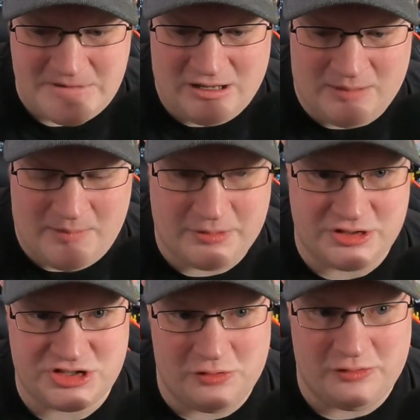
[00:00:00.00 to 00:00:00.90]
Um, I'm going to
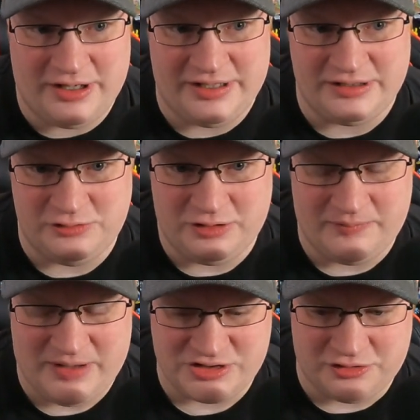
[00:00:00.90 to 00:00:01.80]
show a unit of
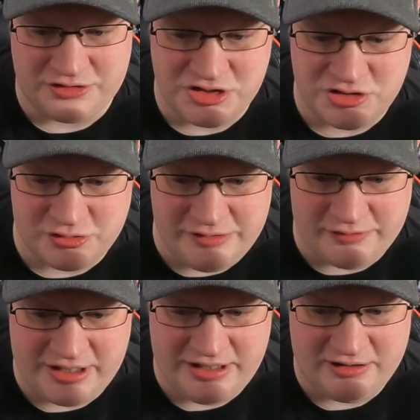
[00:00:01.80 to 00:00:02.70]
measure on the screen
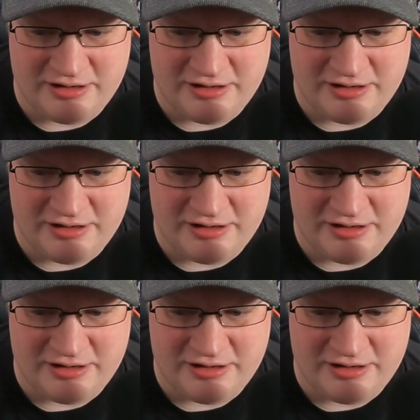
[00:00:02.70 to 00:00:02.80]
right here,